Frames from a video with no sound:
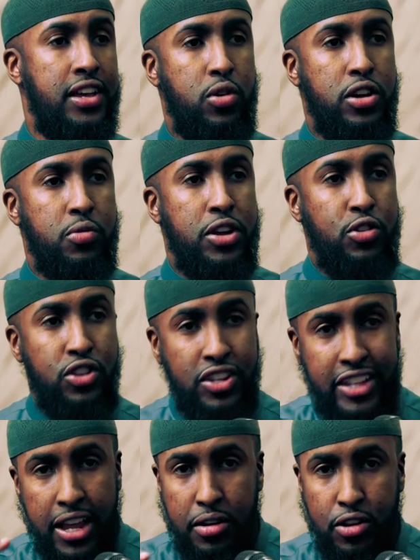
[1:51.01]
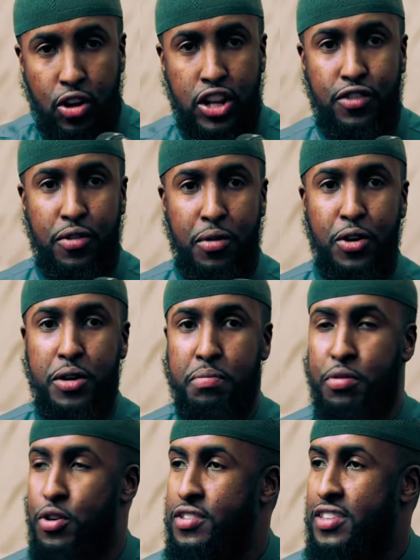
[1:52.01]
When you just take knowledge from only
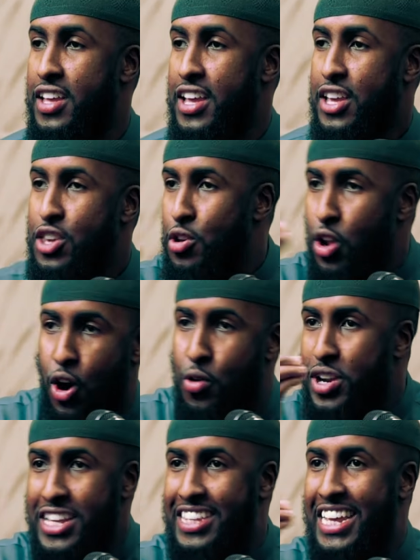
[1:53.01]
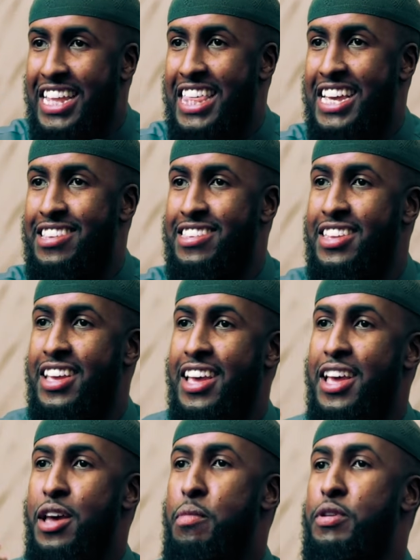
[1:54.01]
books, you'll only see this,
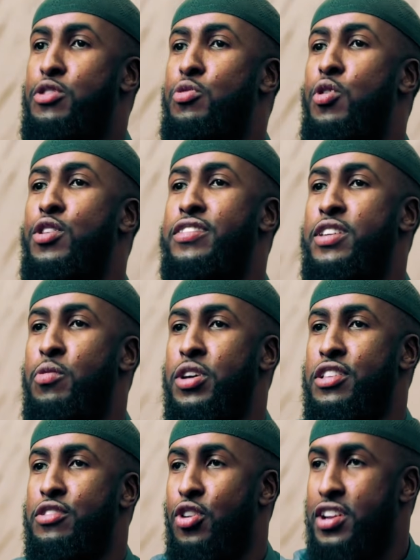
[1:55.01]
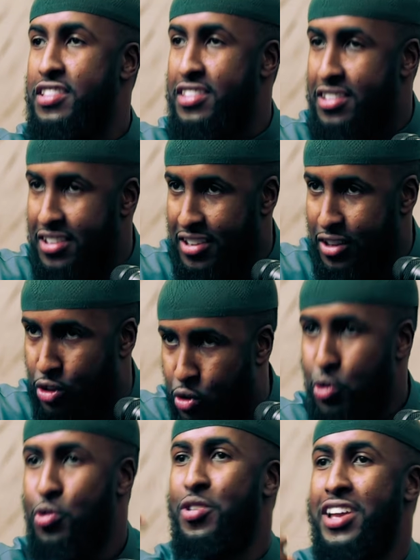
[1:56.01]
but you won't see what the scholars
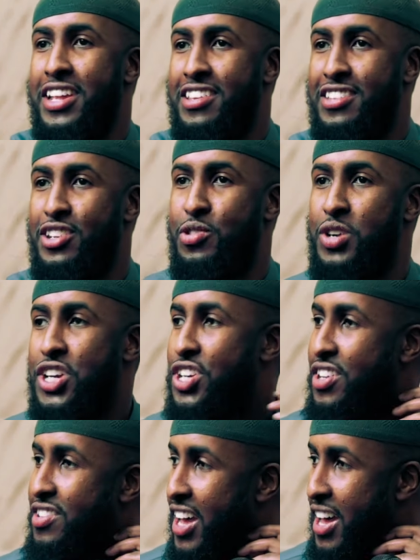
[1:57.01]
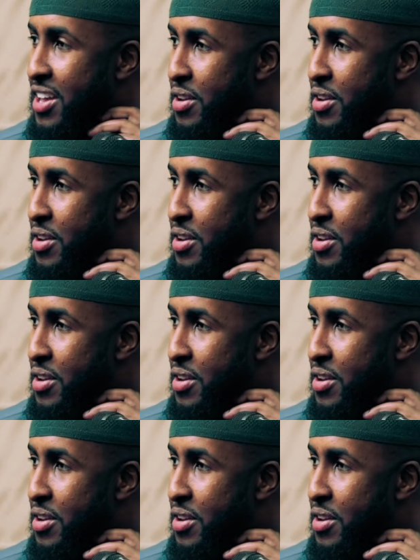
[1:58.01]
do in situations.